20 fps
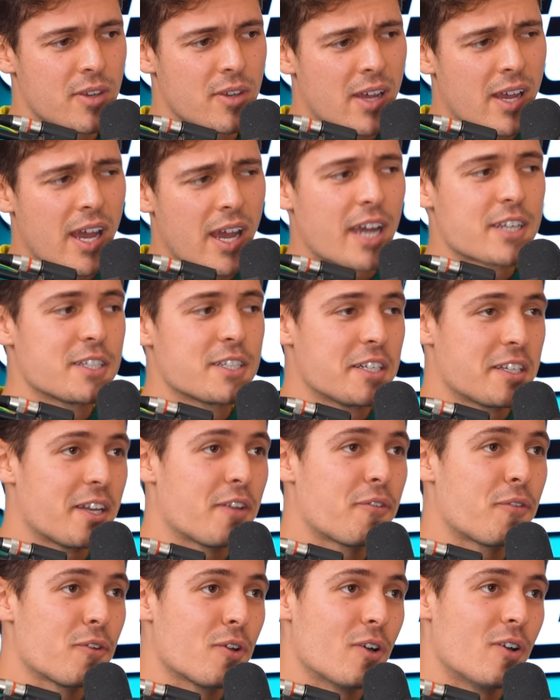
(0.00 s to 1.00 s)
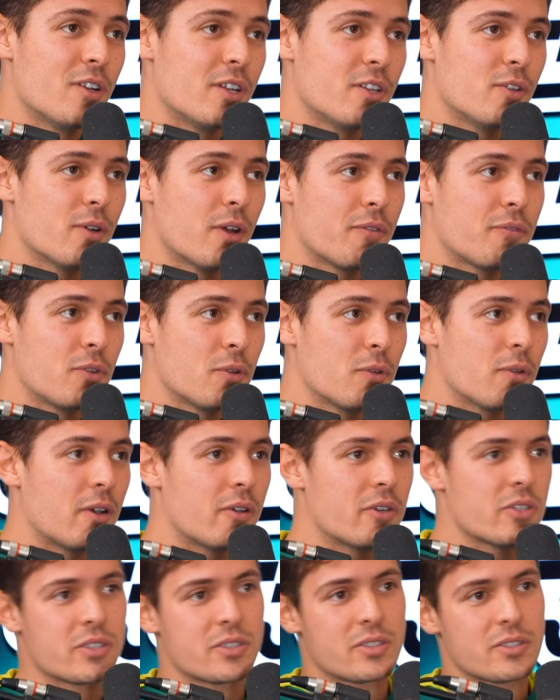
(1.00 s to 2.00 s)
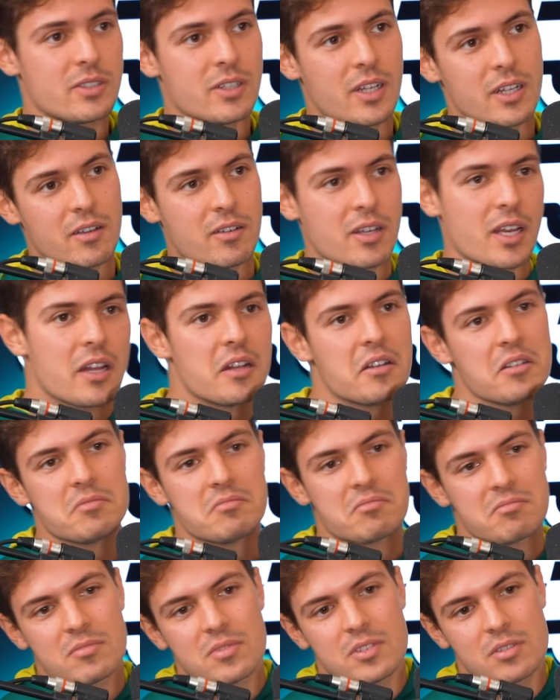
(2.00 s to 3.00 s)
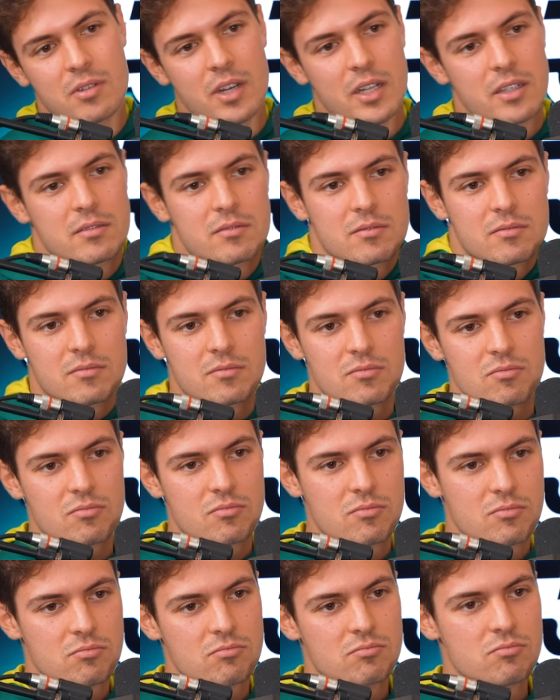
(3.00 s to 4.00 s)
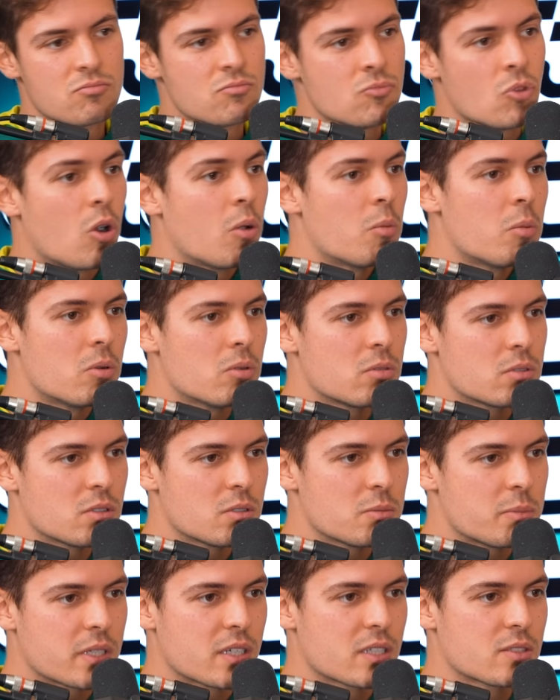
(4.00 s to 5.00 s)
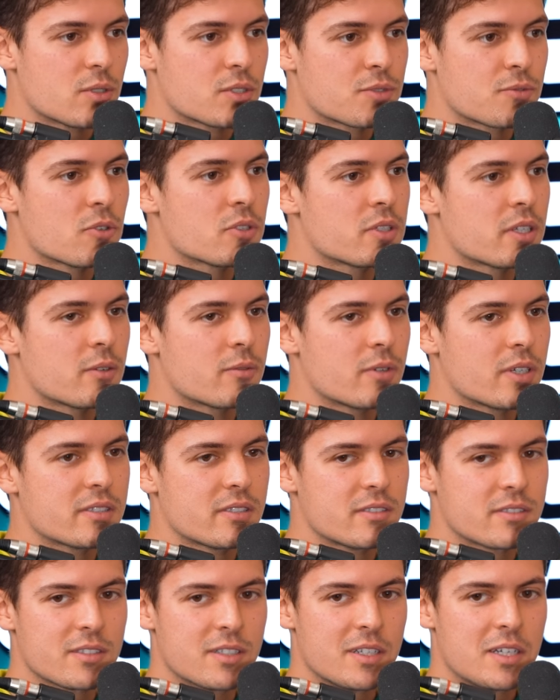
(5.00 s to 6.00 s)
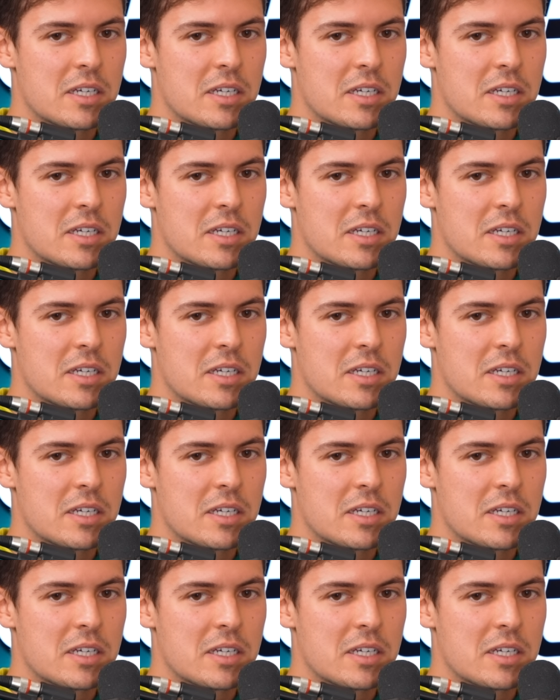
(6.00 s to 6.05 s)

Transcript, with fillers: Mm. Actually, mm. if you only do F2, I was like, okay, it's quite normal, you know, because yeah. it was 14 races.